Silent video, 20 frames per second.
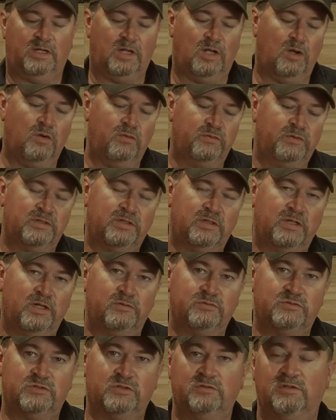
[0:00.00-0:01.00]
holding the
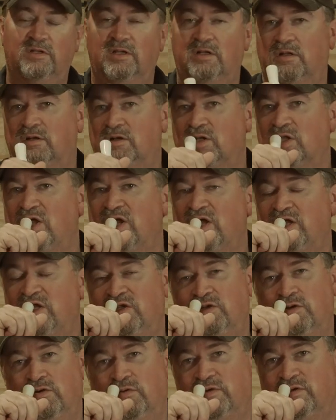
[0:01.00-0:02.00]
note too long.
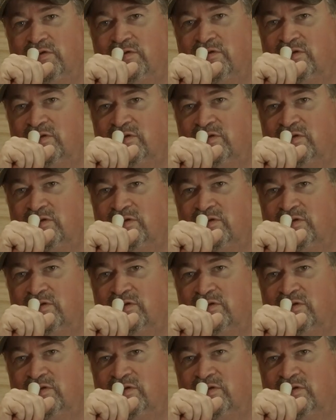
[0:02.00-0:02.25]
You don't want to do